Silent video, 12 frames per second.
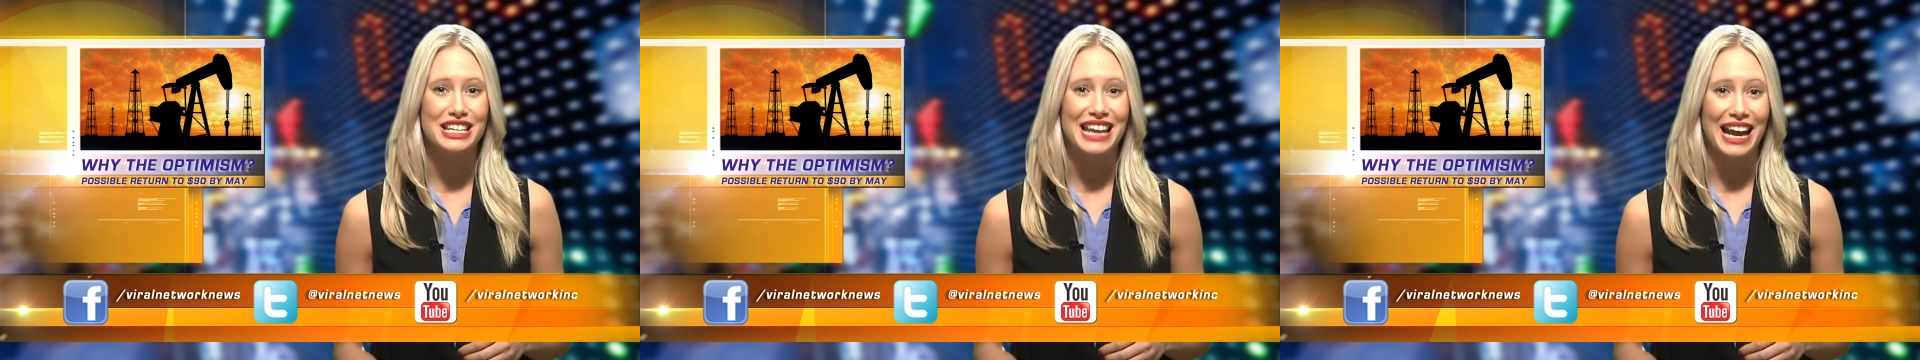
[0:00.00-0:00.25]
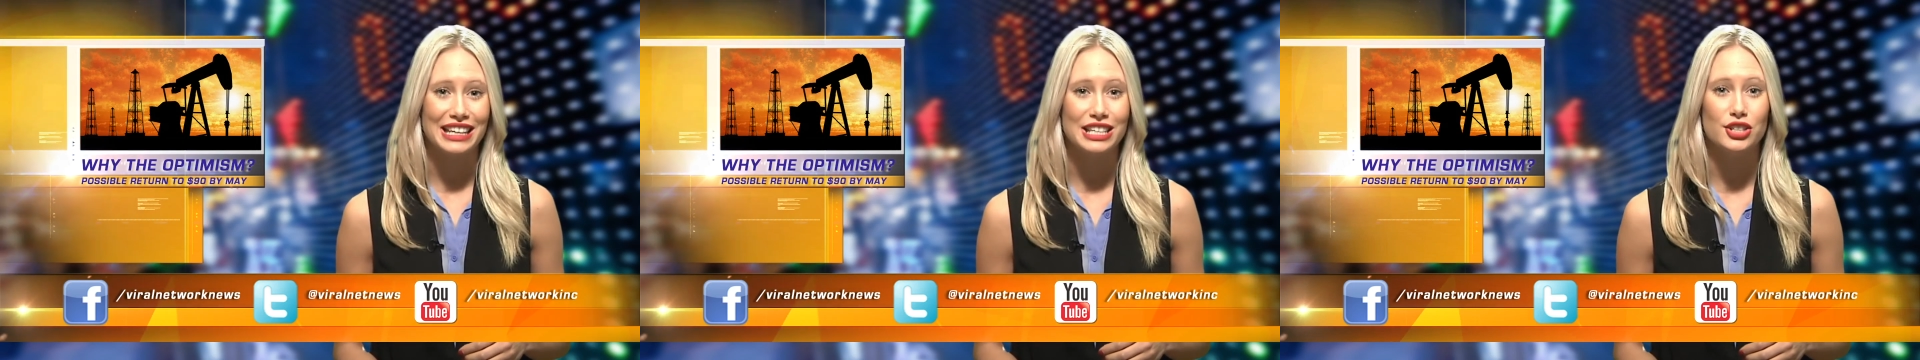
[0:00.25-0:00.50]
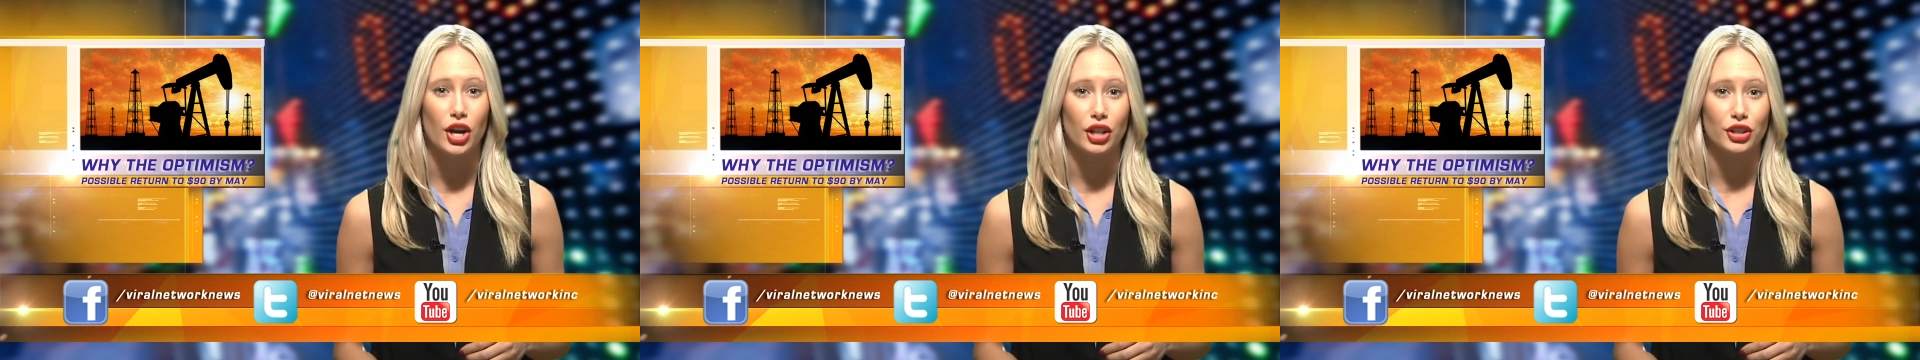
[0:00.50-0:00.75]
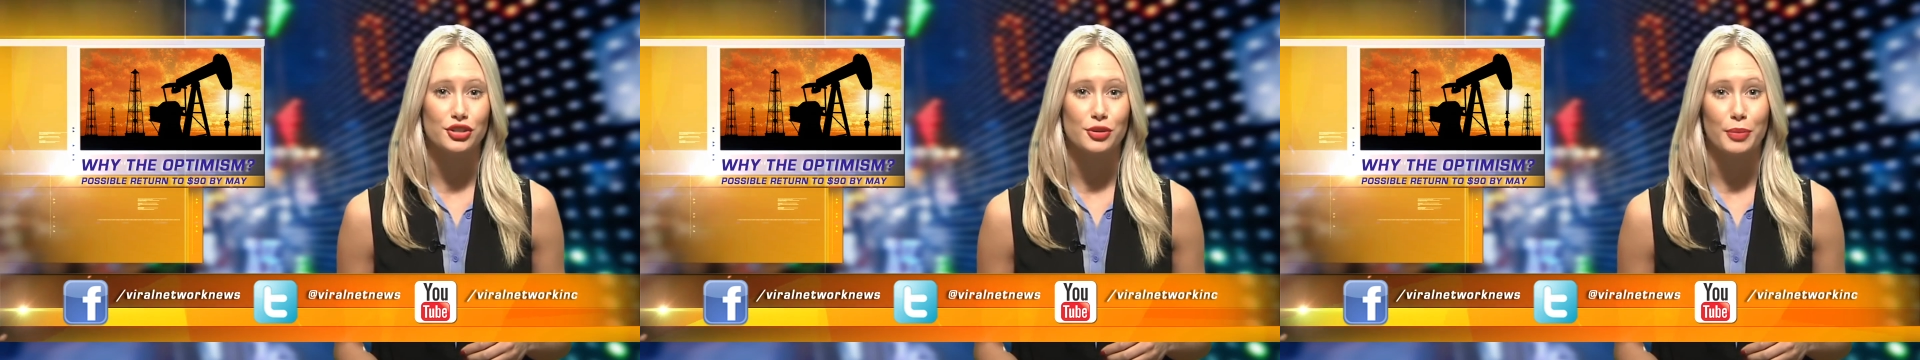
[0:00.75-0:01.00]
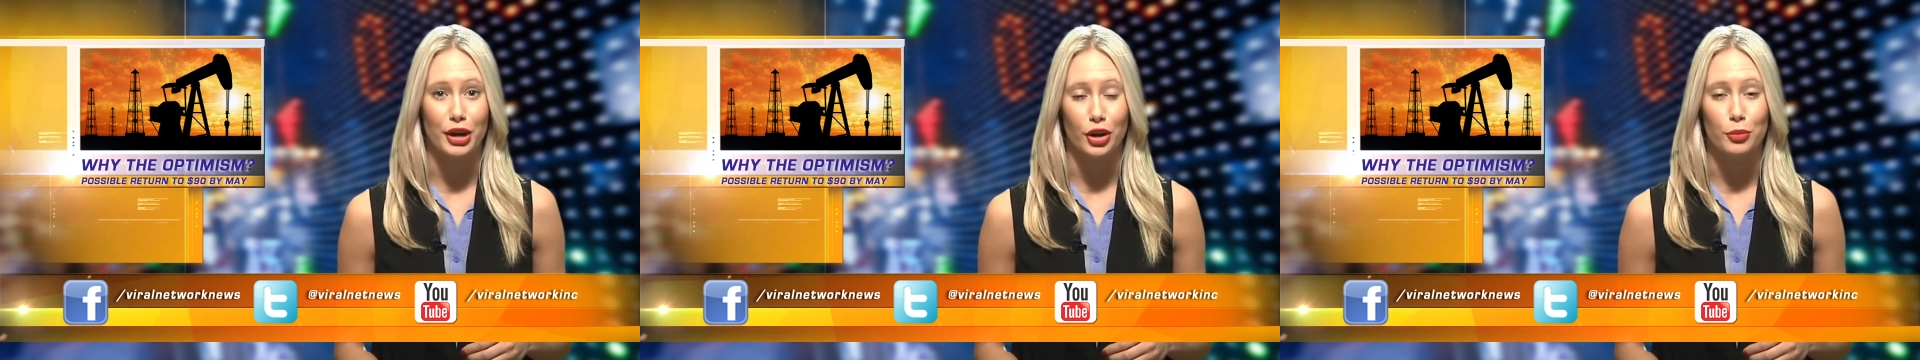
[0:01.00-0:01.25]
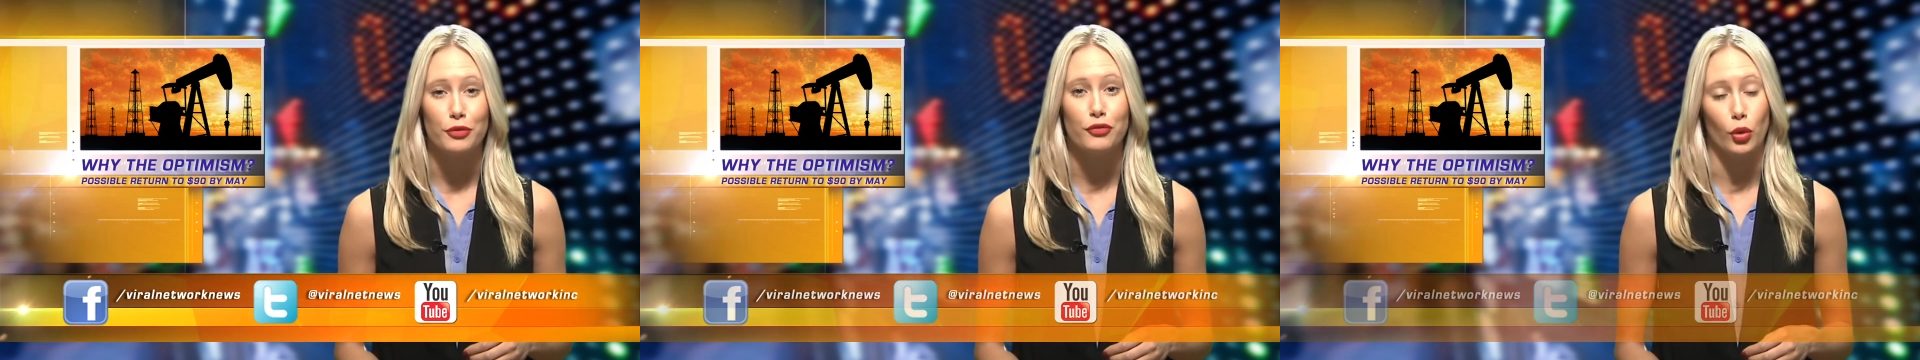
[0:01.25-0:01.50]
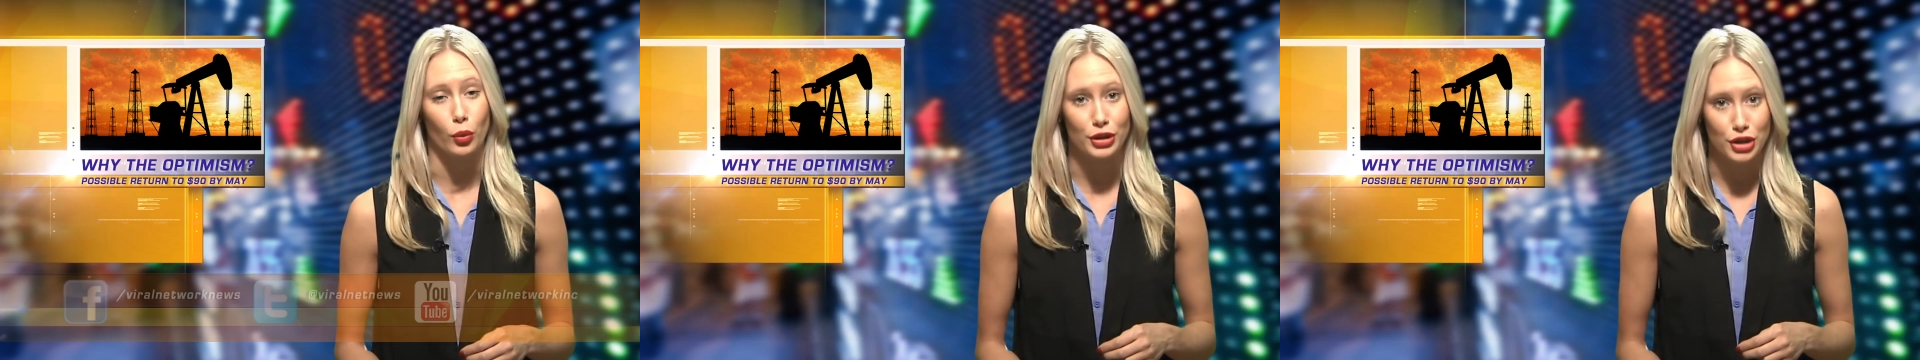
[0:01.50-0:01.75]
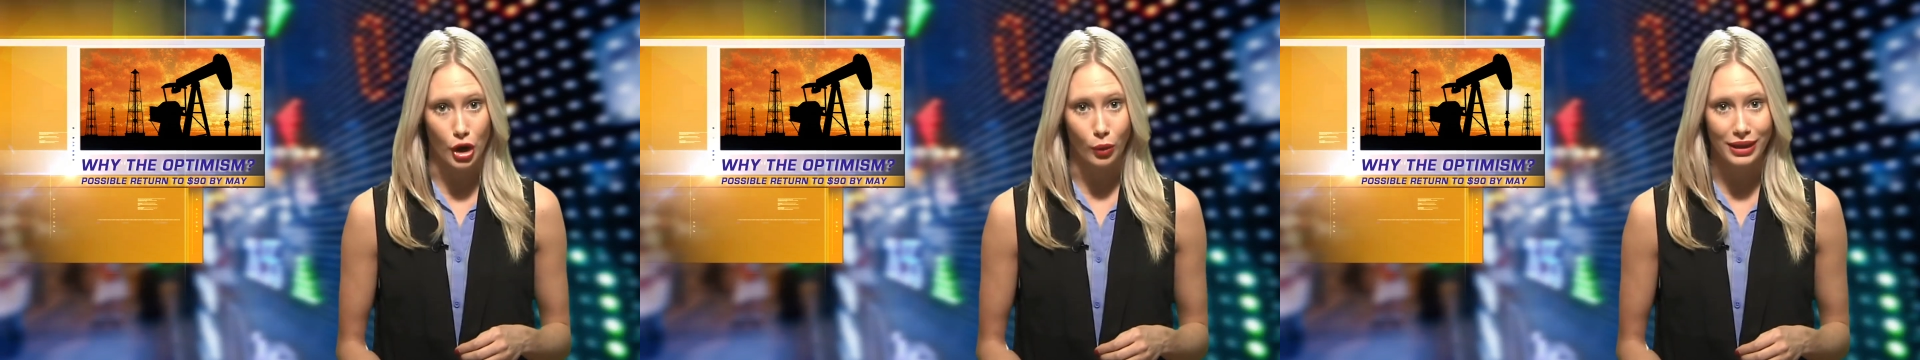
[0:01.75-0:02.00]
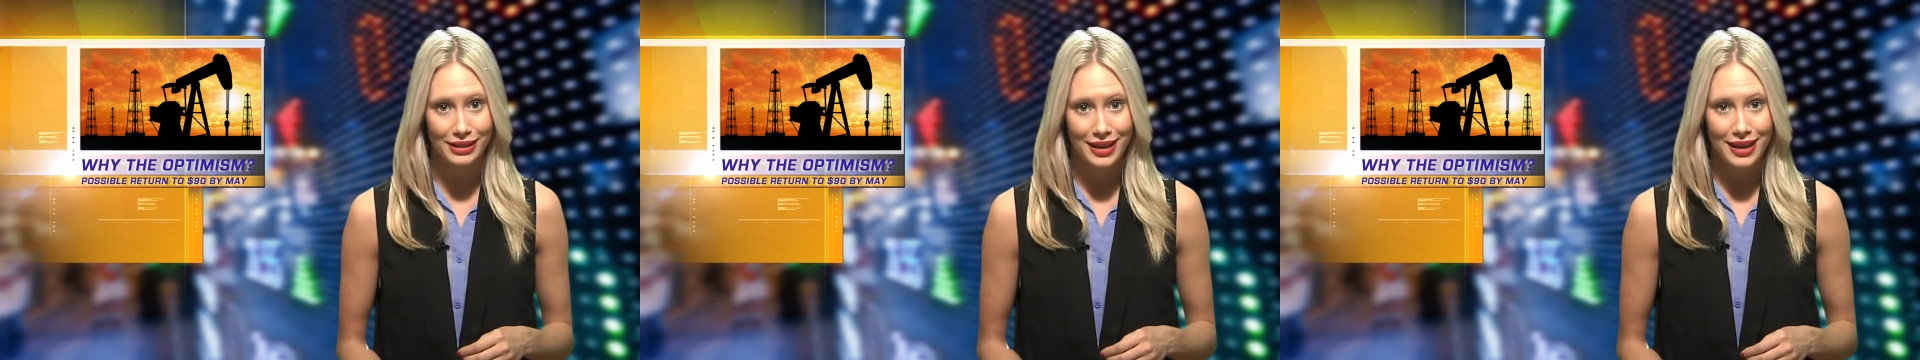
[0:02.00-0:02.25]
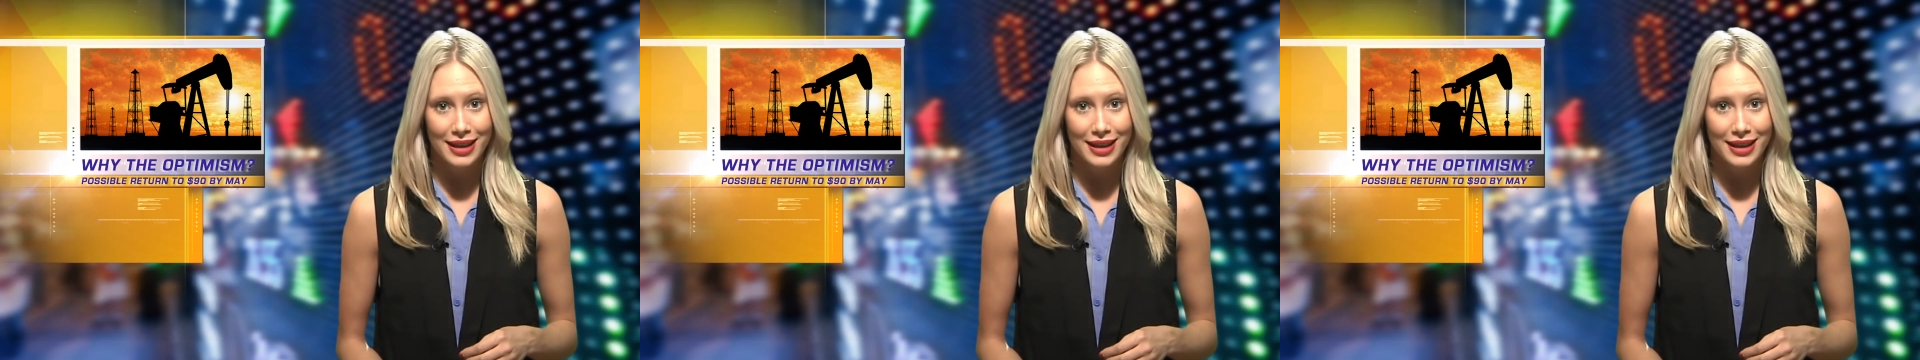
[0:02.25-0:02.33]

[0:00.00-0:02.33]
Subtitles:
$90 a barrel before we know it.